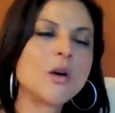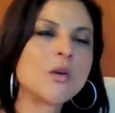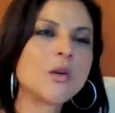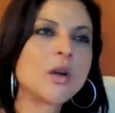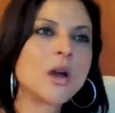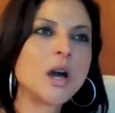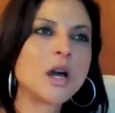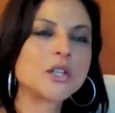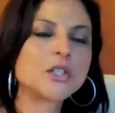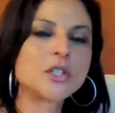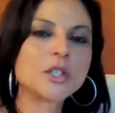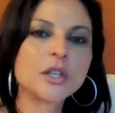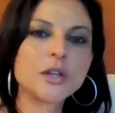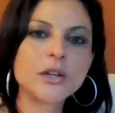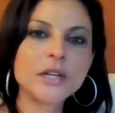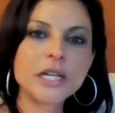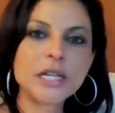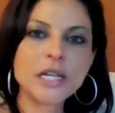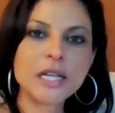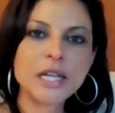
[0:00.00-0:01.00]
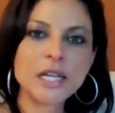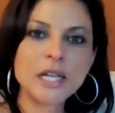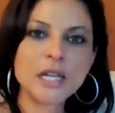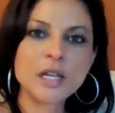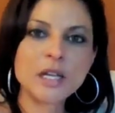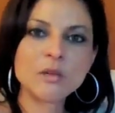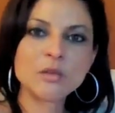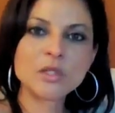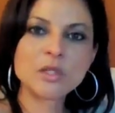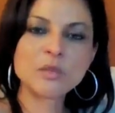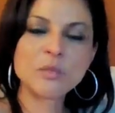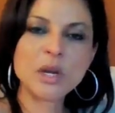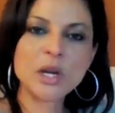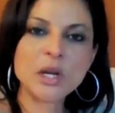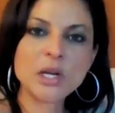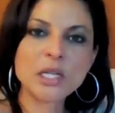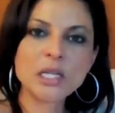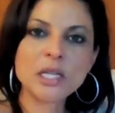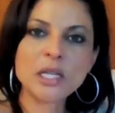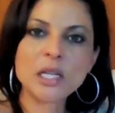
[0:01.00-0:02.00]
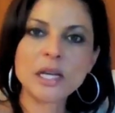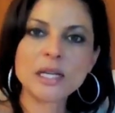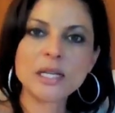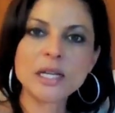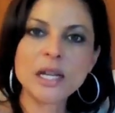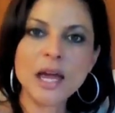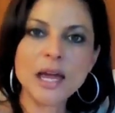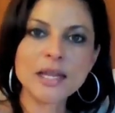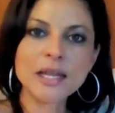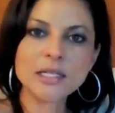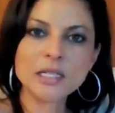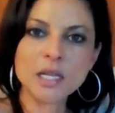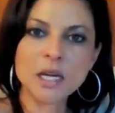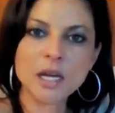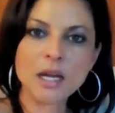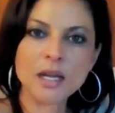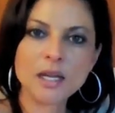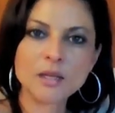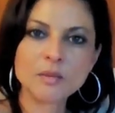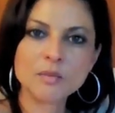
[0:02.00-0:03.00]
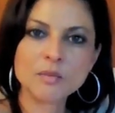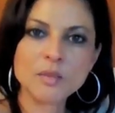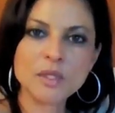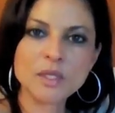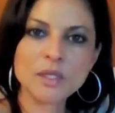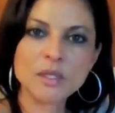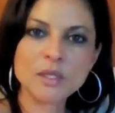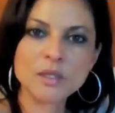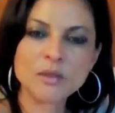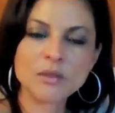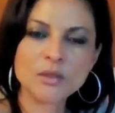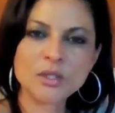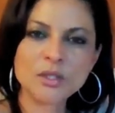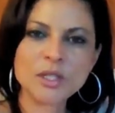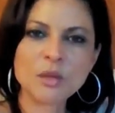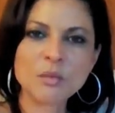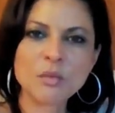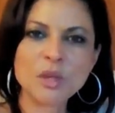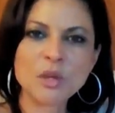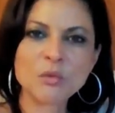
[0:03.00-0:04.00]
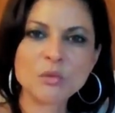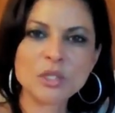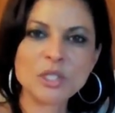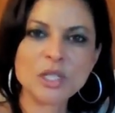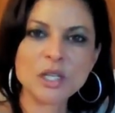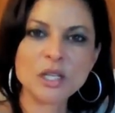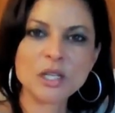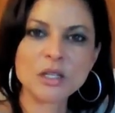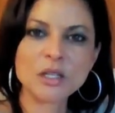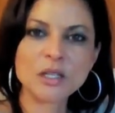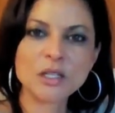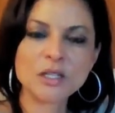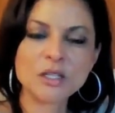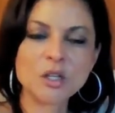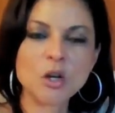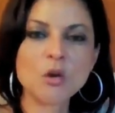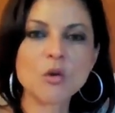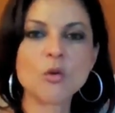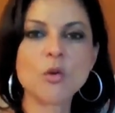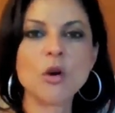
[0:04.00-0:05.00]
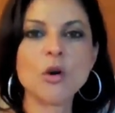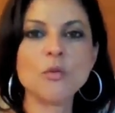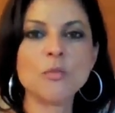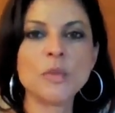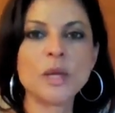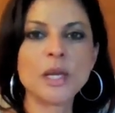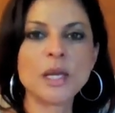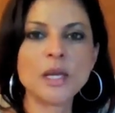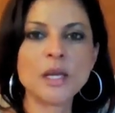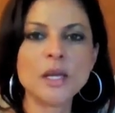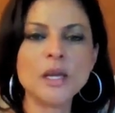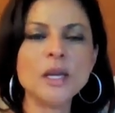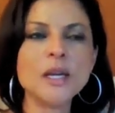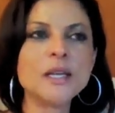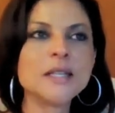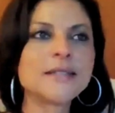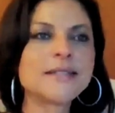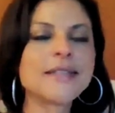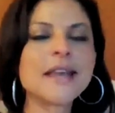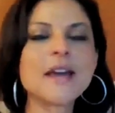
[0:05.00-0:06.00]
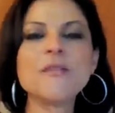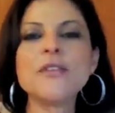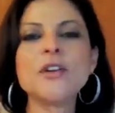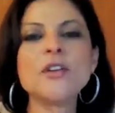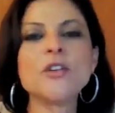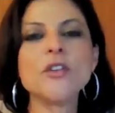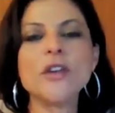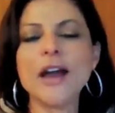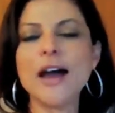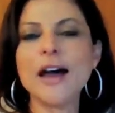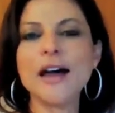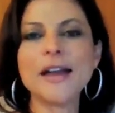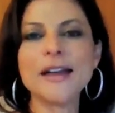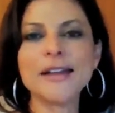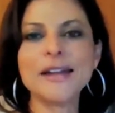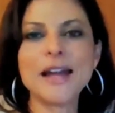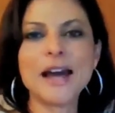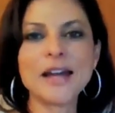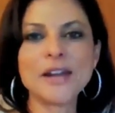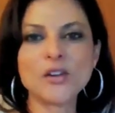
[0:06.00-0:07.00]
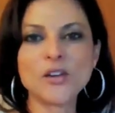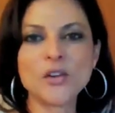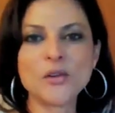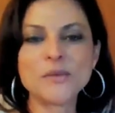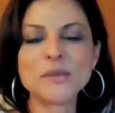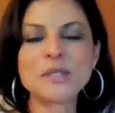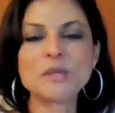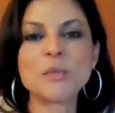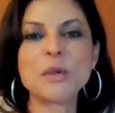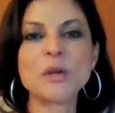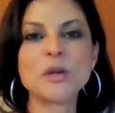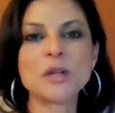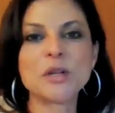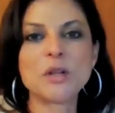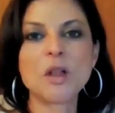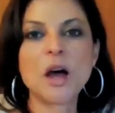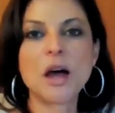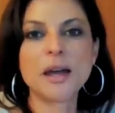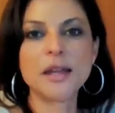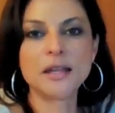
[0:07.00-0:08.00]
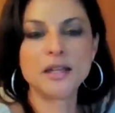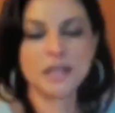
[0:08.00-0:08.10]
Oh gosh, Larry King was married like nine times or something ridiculous. Really? Don't seven or nine. I don't know. He's married a lot.